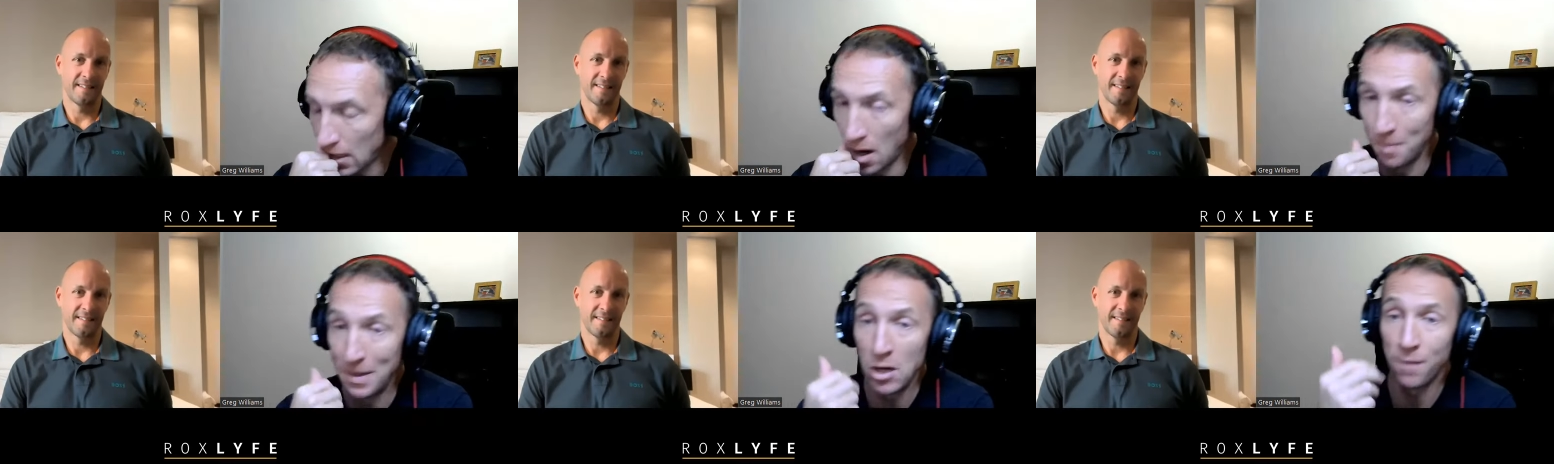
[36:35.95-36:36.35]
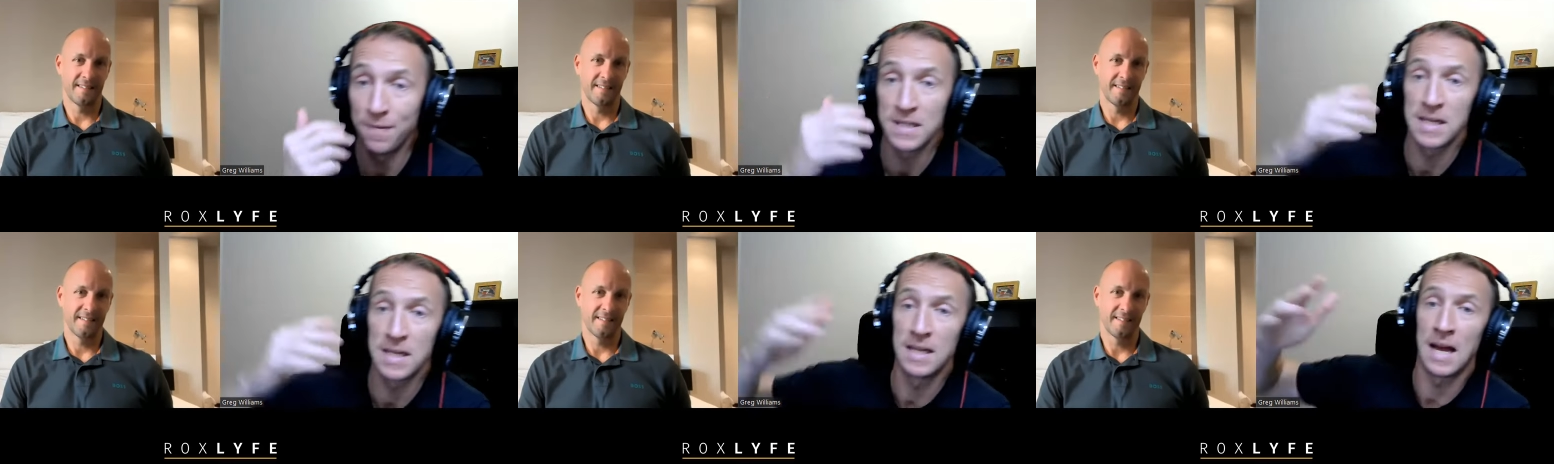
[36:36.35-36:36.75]
Speaker 1: I mean,
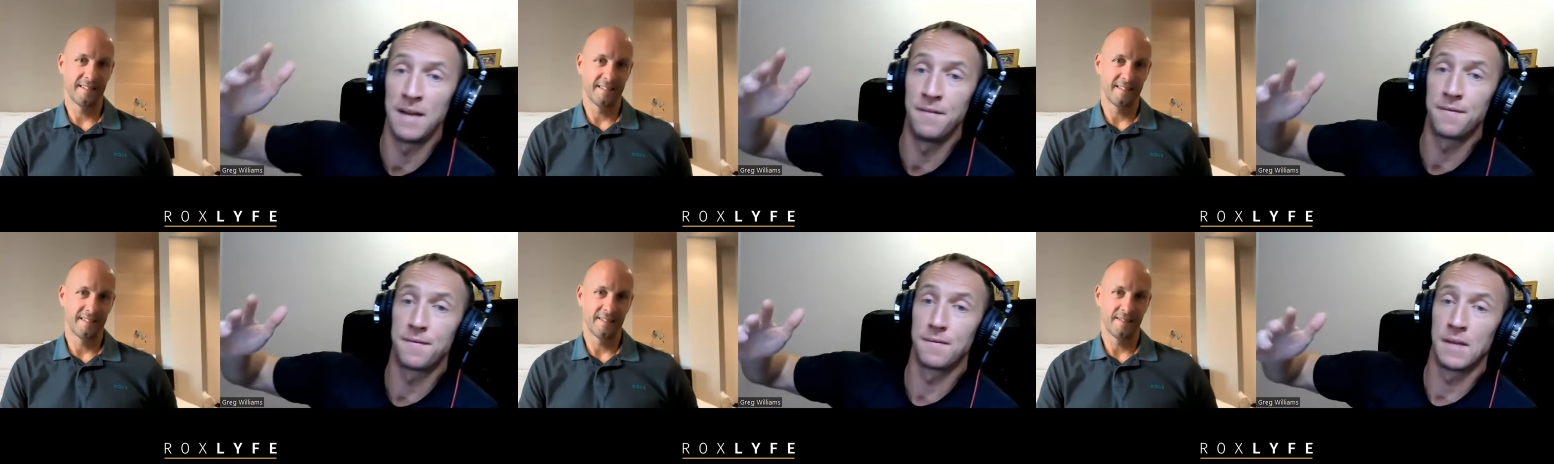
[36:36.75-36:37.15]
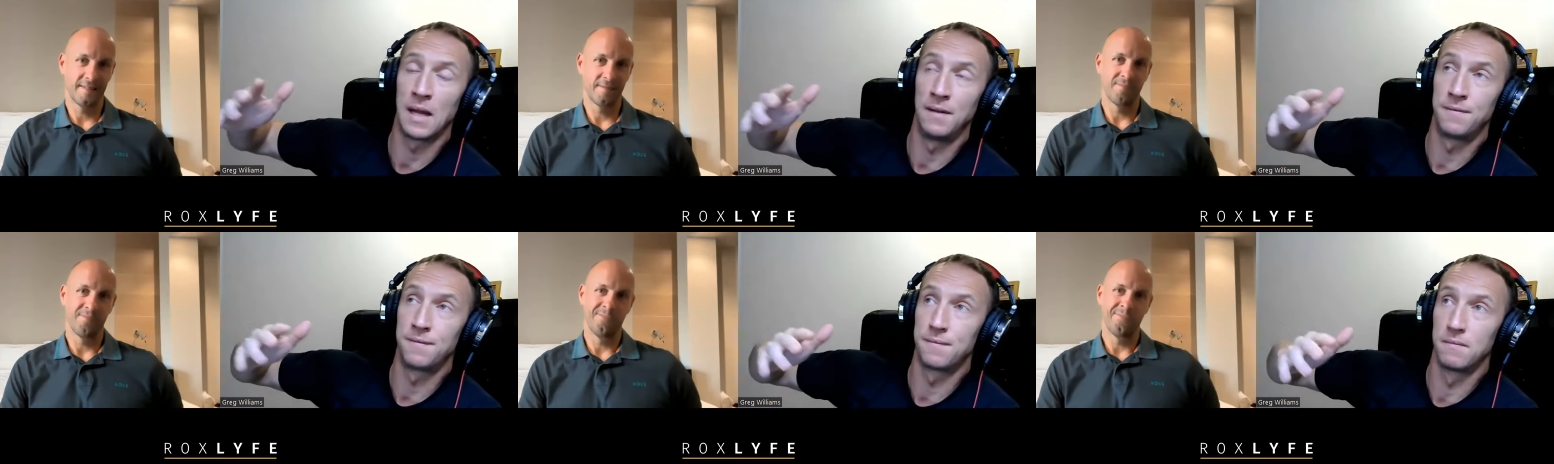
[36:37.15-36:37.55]
obviously they've
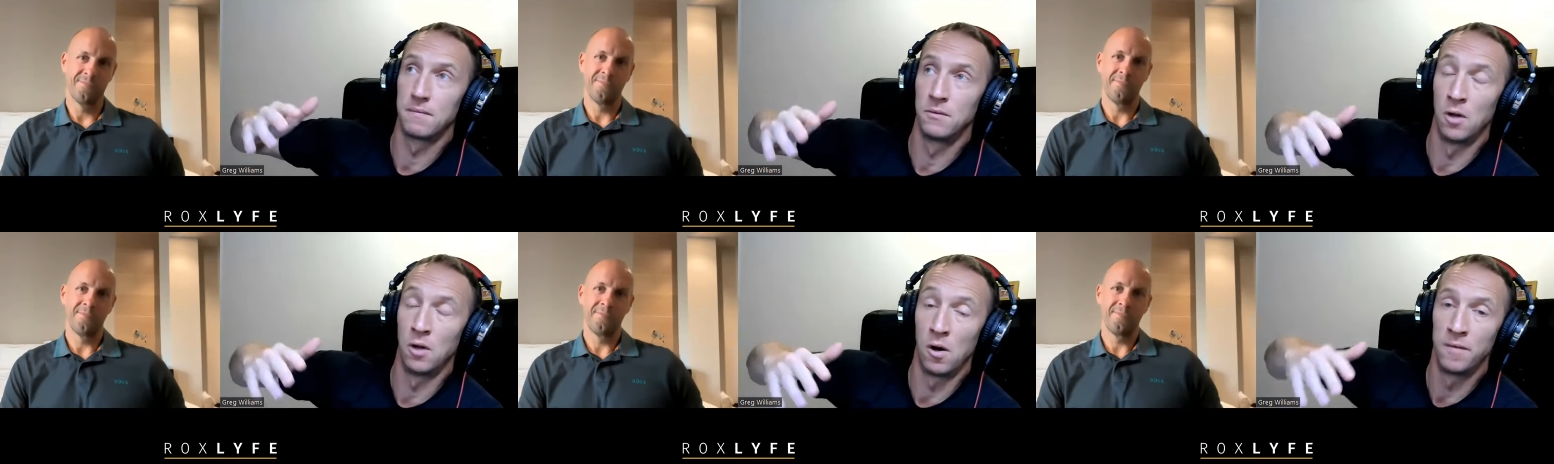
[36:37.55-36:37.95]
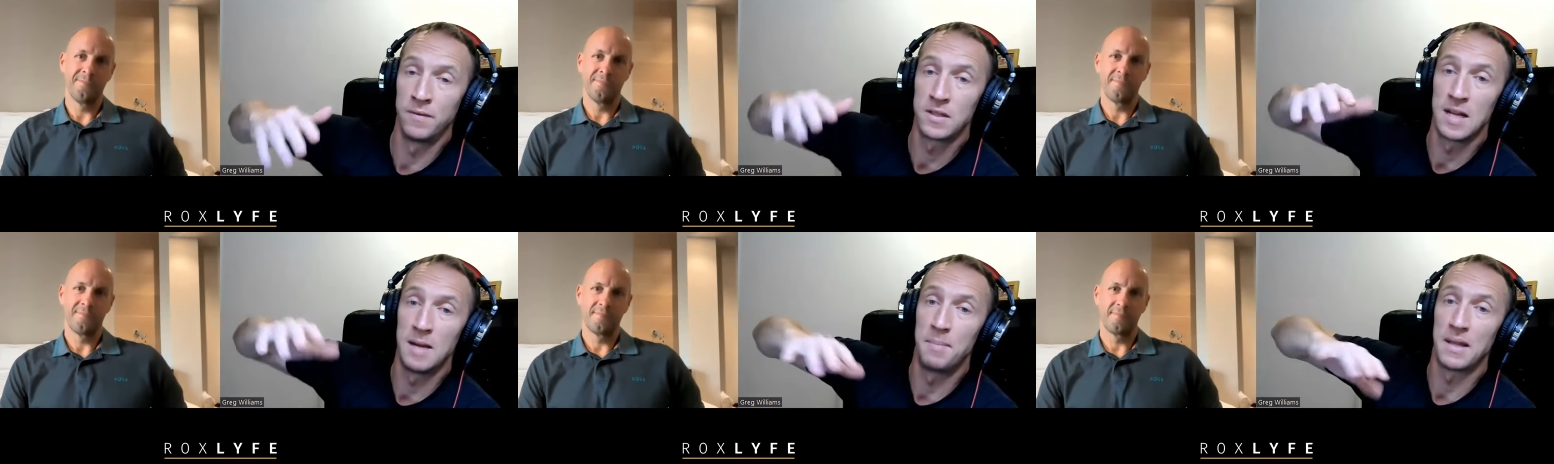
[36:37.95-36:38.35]
they've not
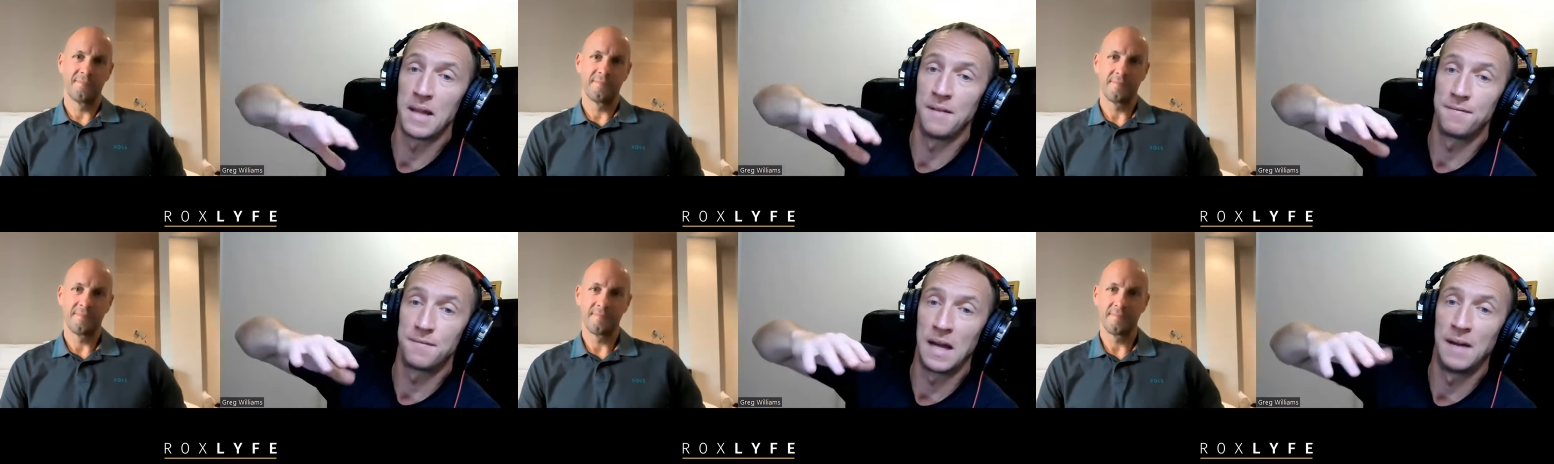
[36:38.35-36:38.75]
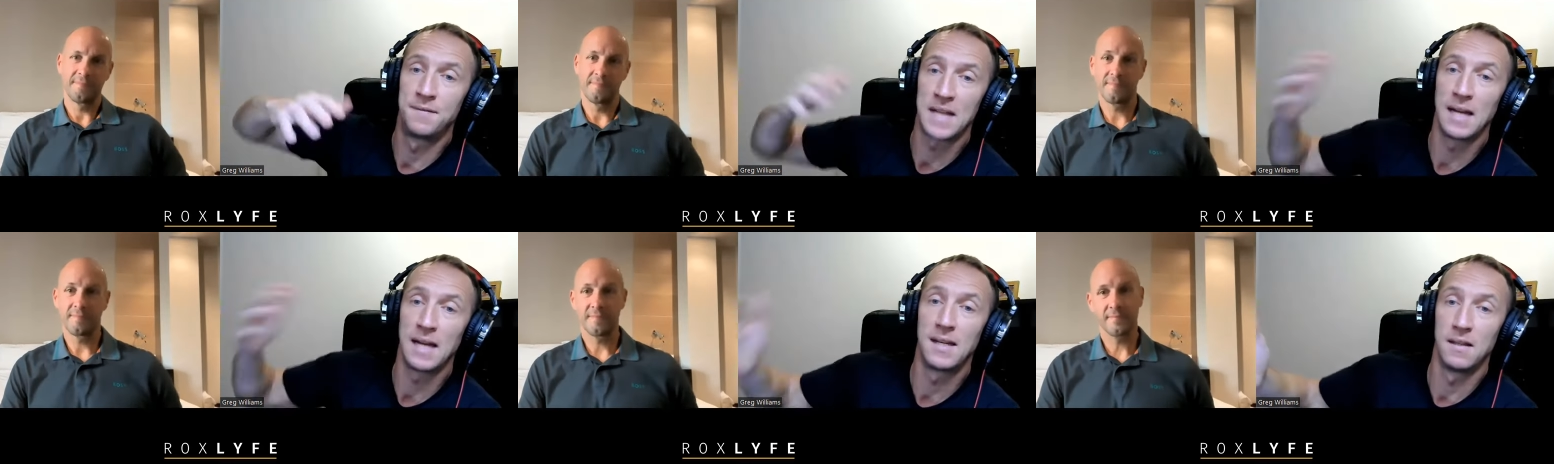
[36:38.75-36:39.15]
obviously, but they've they've
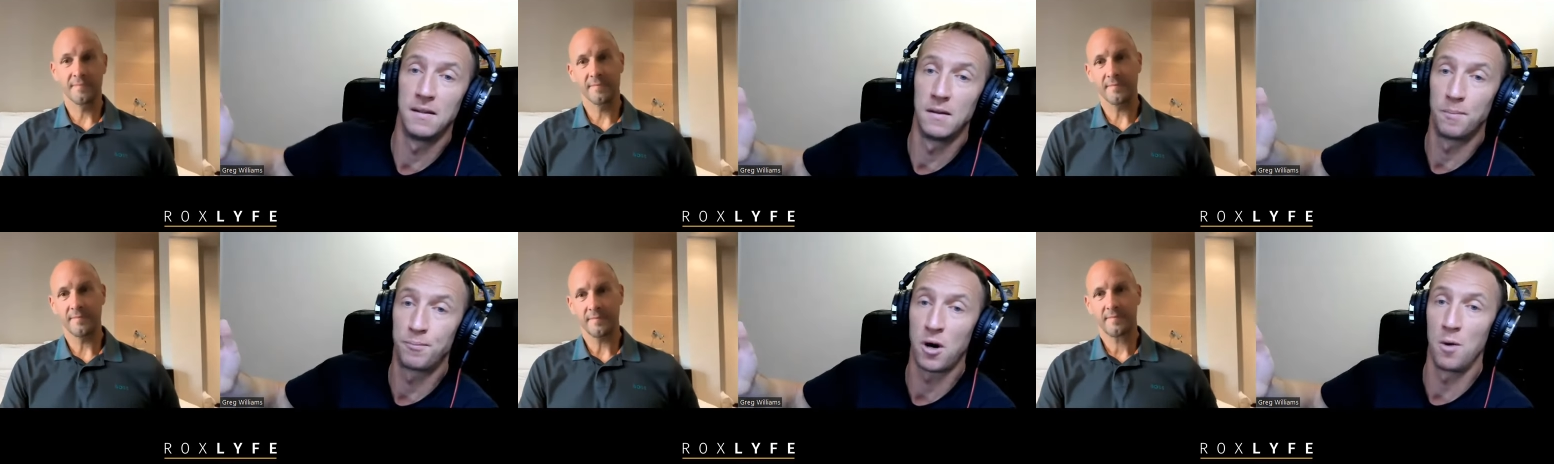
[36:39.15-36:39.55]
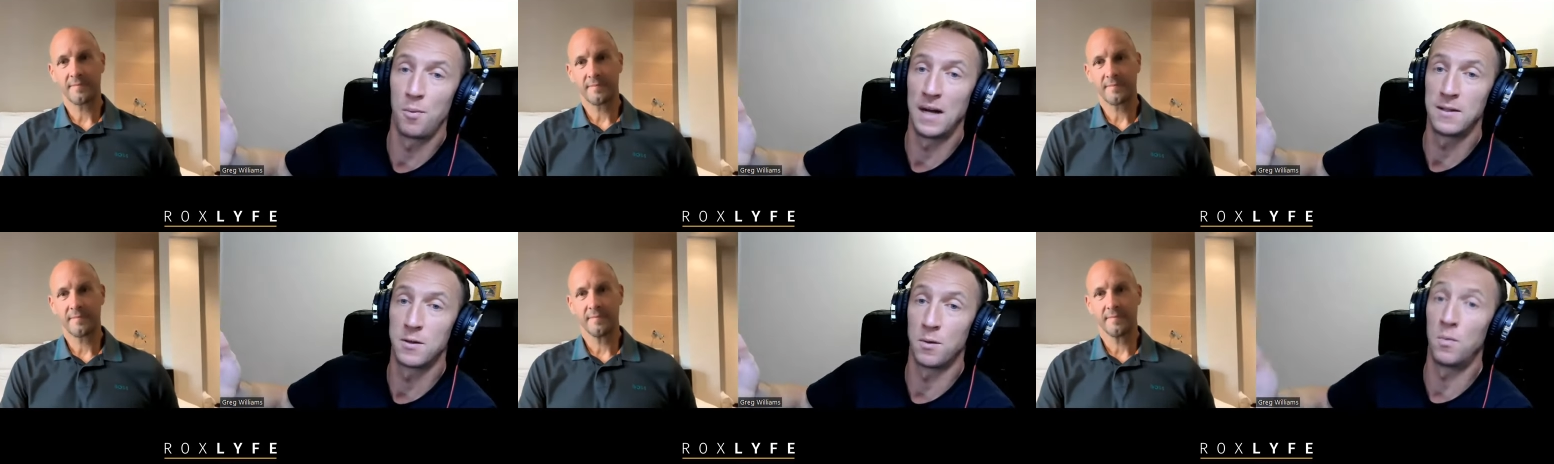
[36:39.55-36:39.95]
taken the pro
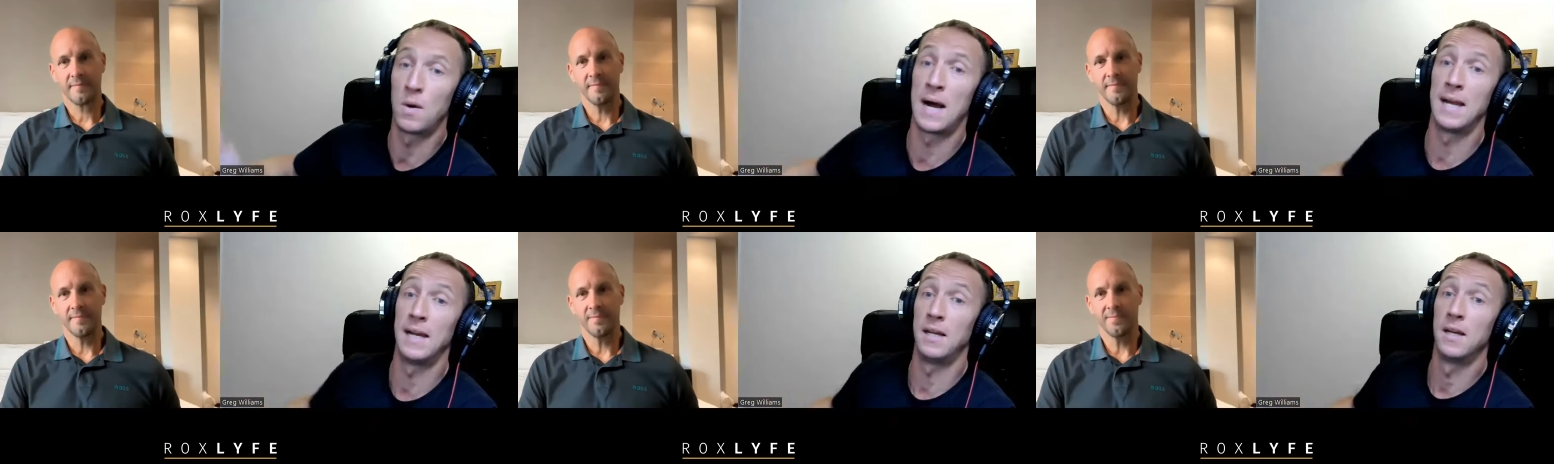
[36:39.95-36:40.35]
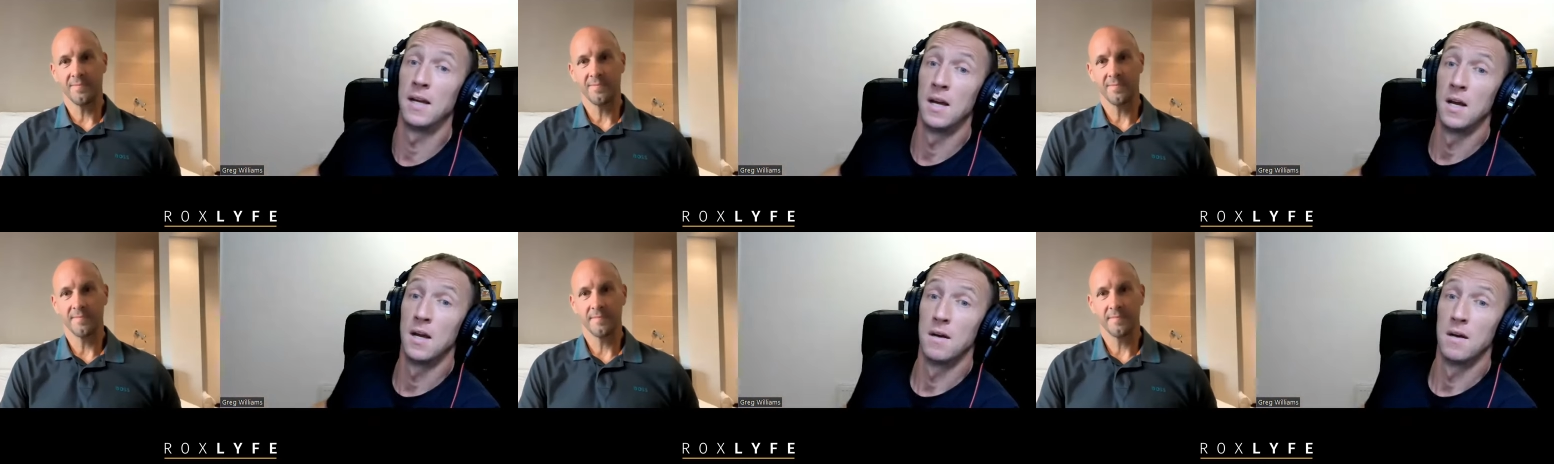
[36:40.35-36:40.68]
weights away